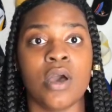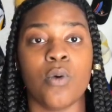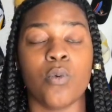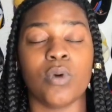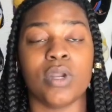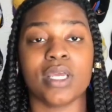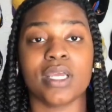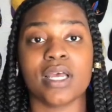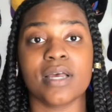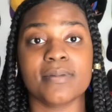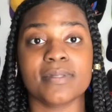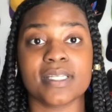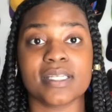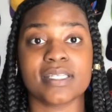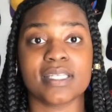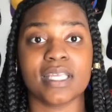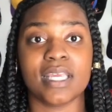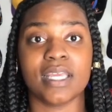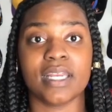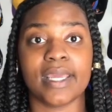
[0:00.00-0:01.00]
When it comes to
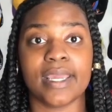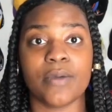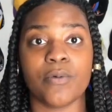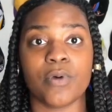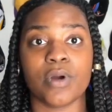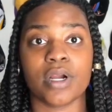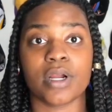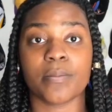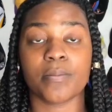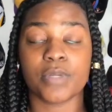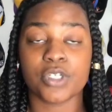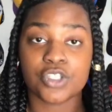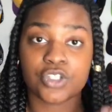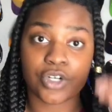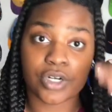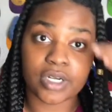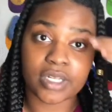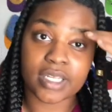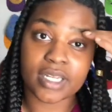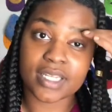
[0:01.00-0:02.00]
CNA work,
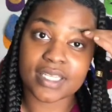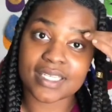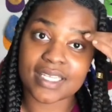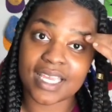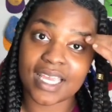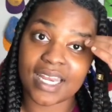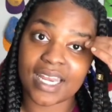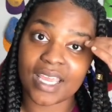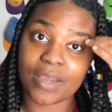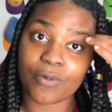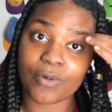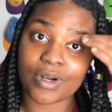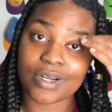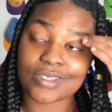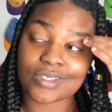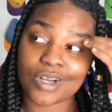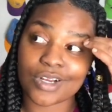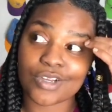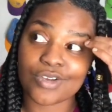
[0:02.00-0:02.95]
majority of the CNA works are